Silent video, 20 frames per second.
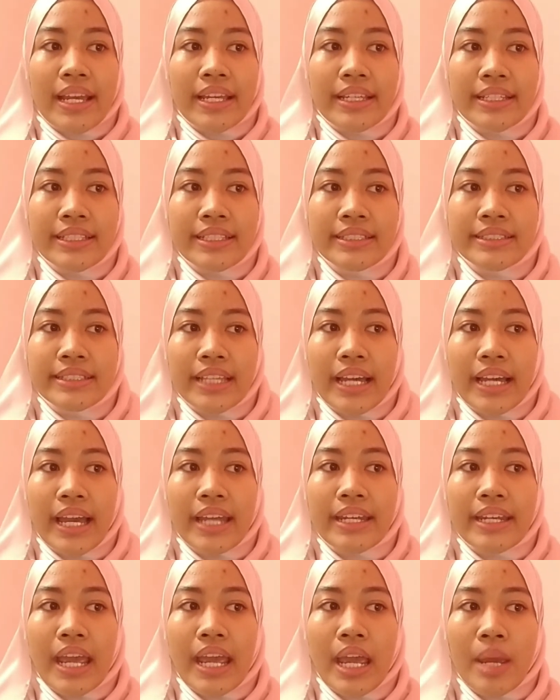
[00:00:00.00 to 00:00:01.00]
is
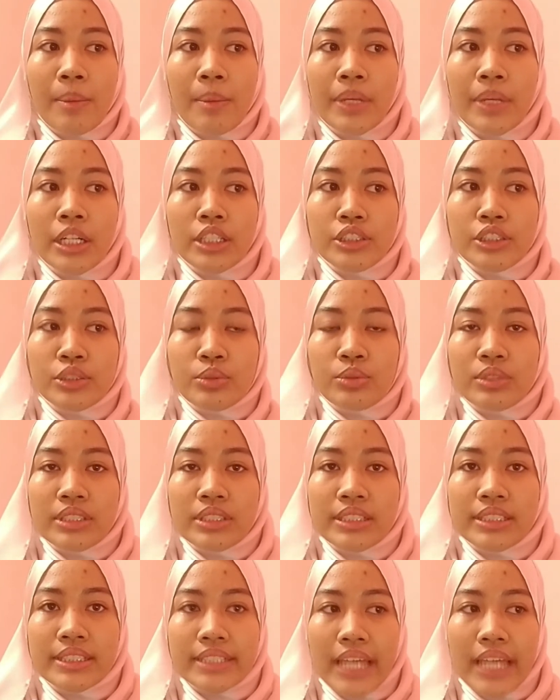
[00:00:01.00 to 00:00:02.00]
unable to
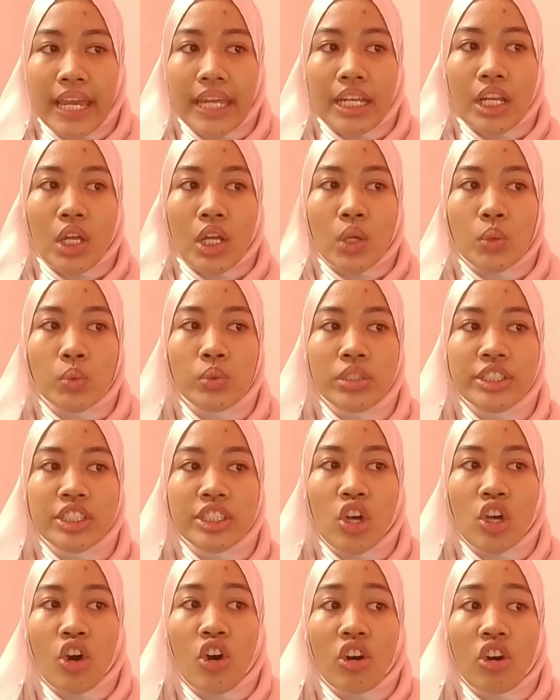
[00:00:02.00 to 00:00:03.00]
decide
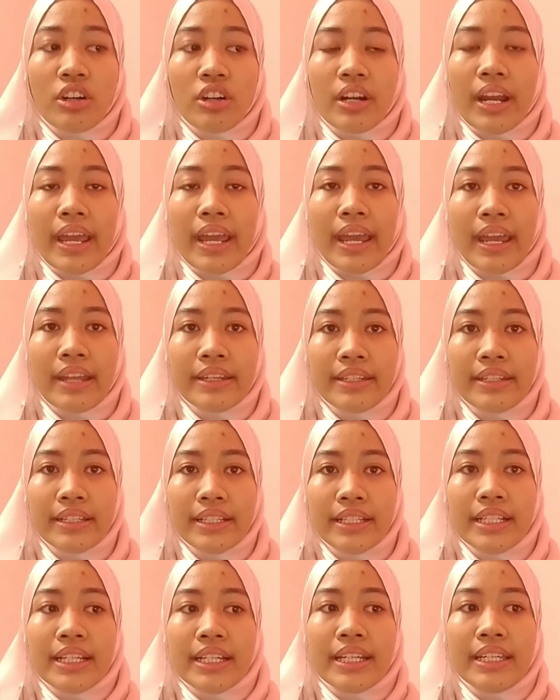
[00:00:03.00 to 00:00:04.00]
which or
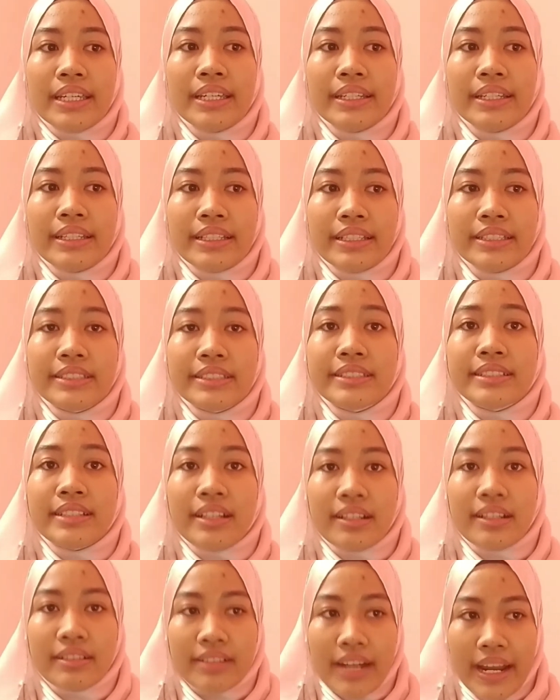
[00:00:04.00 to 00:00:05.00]
either it is
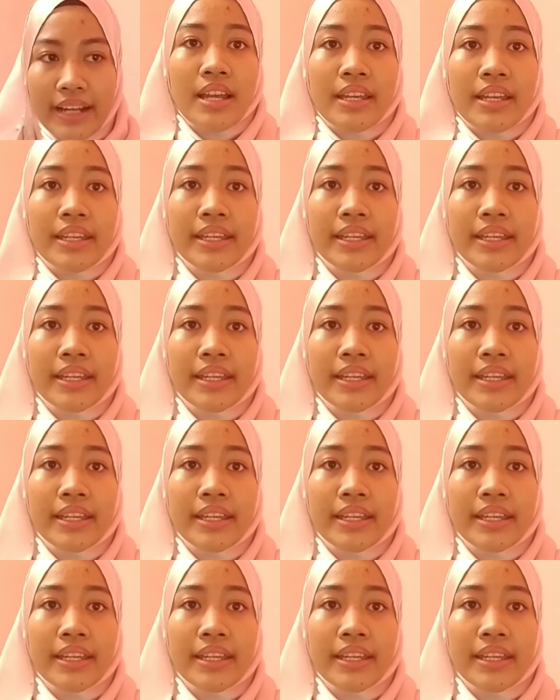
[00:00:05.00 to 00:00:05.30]
correct.